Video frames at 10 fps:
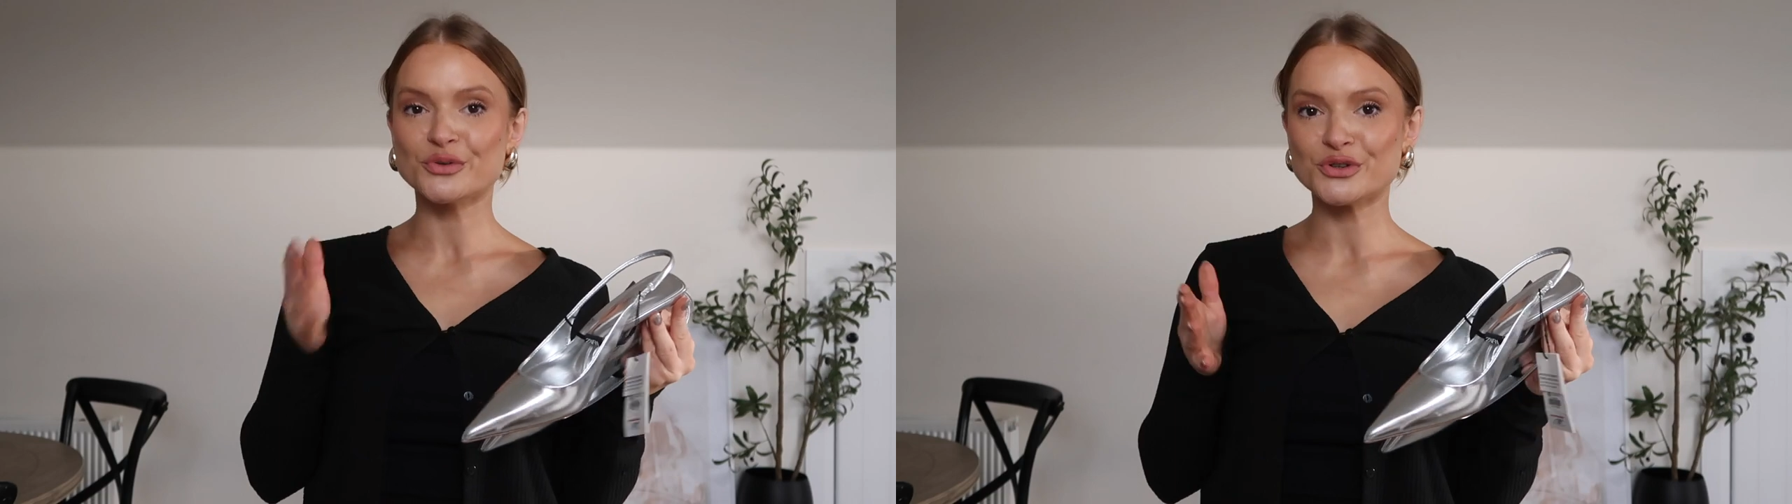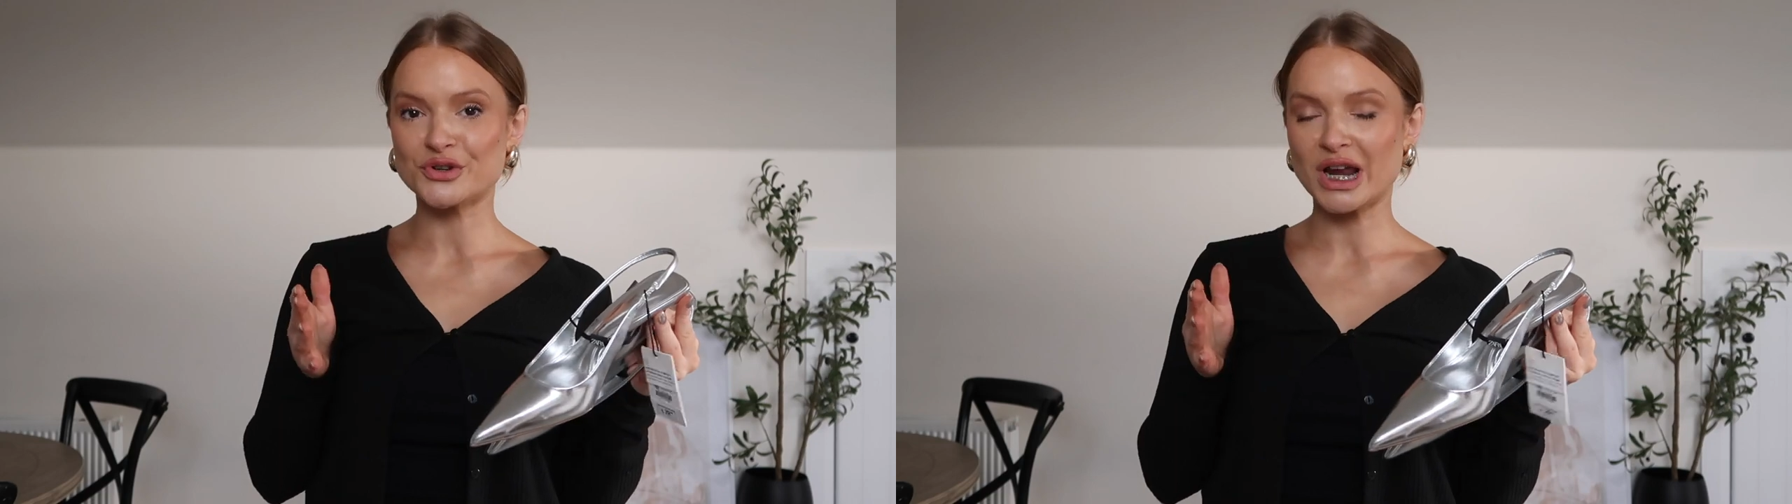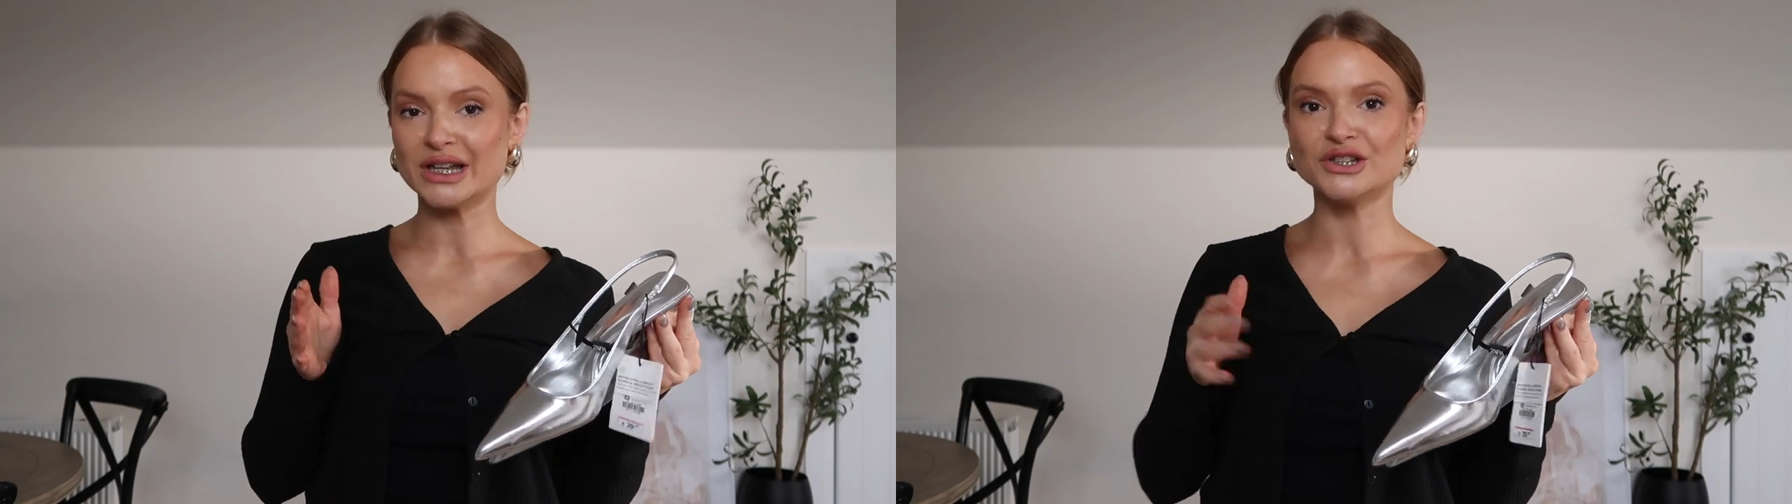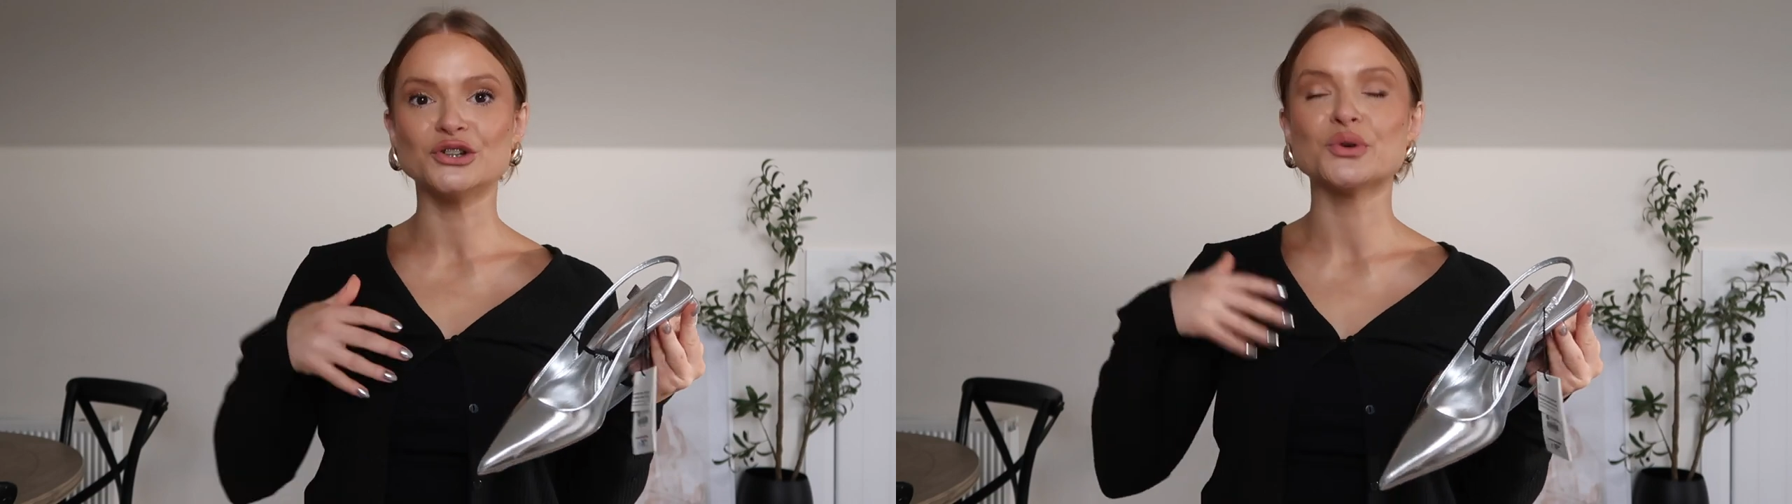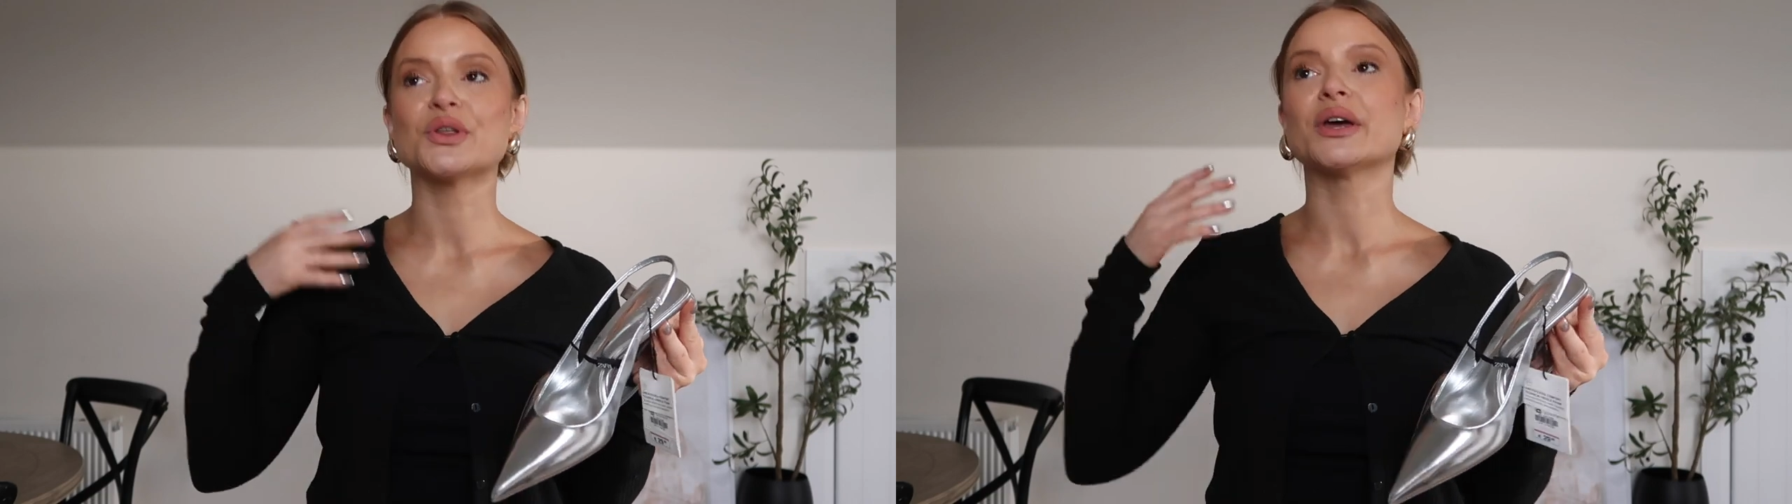the dread you
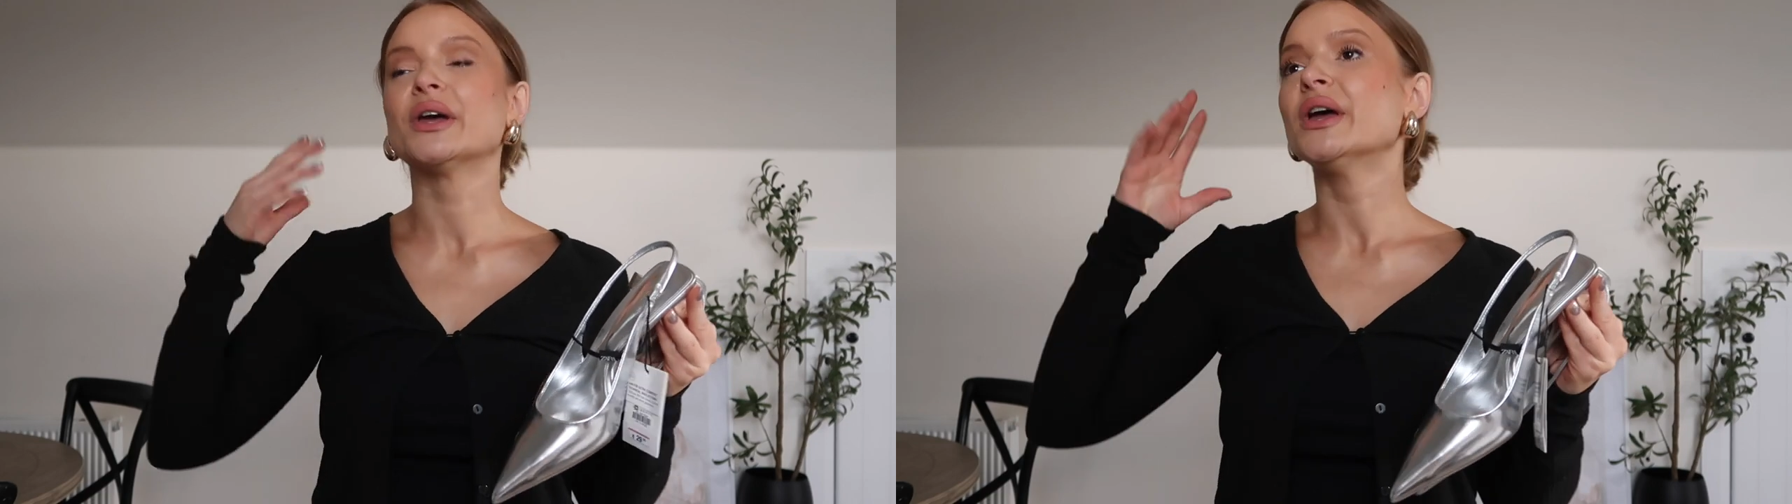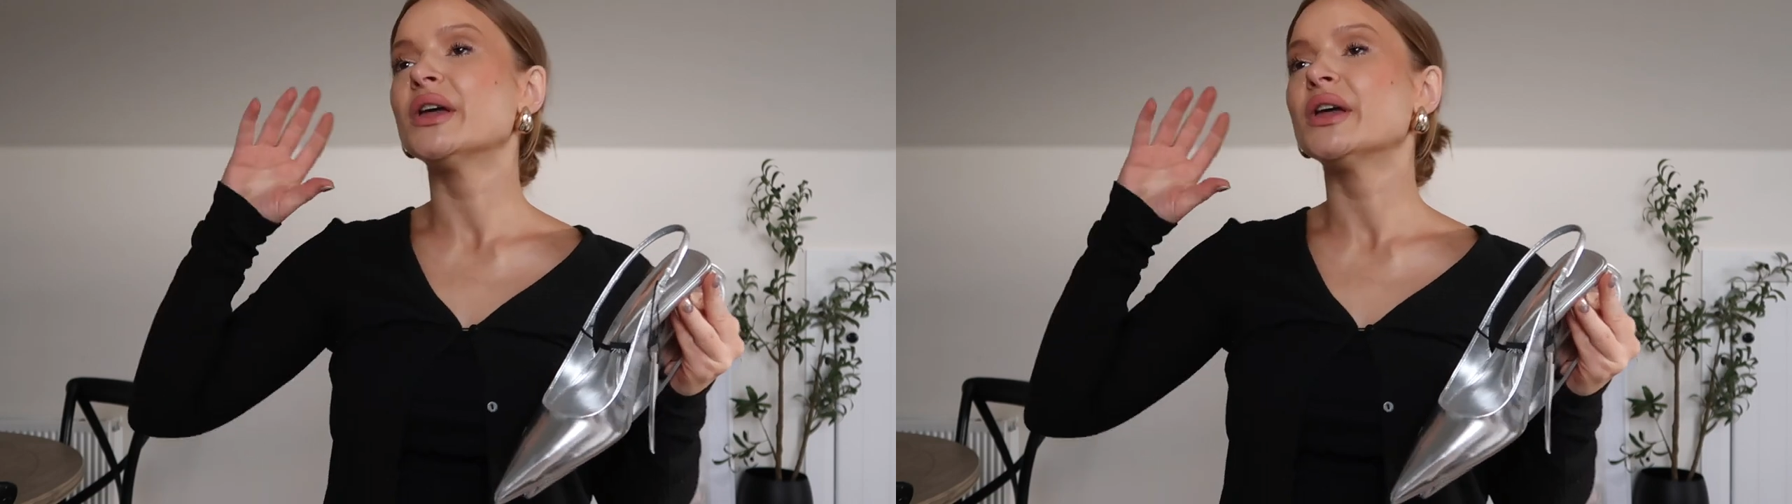know the